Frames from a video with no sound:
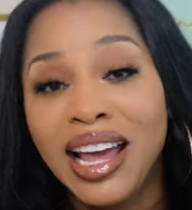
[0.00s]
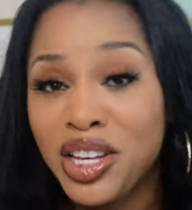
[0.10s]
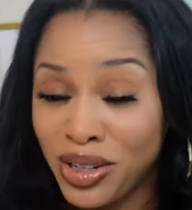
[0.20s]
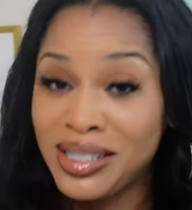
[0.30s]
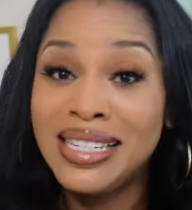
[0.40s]
and
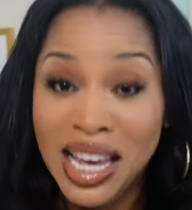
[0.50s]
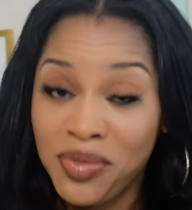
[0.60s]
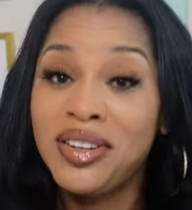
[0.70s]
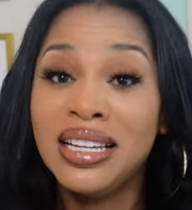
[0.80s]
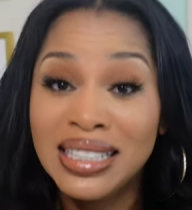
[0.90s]
you're
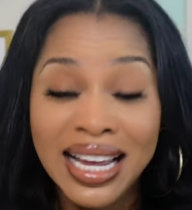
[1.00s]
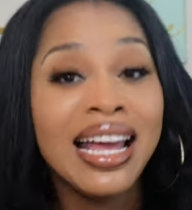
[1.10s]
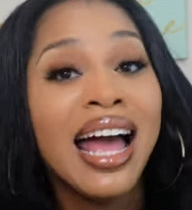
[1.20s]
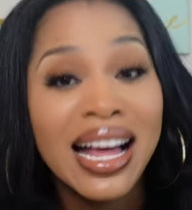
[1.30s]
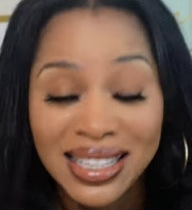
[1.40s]

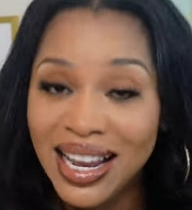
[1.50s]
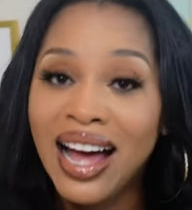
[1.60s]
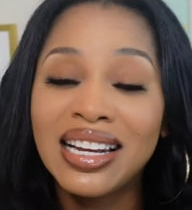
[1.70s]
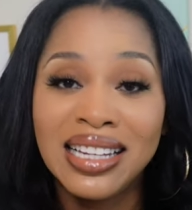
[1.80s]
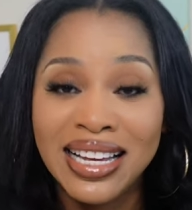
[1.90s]
definitely
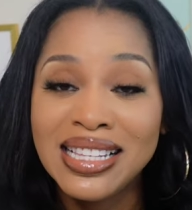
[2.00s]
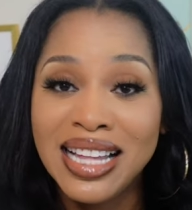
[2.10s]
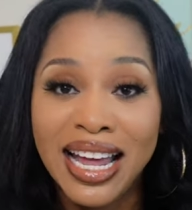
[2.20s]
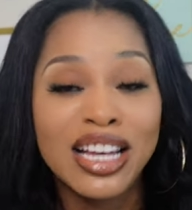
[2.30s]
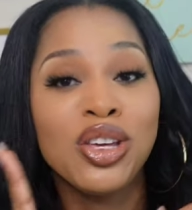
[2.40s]
not less than.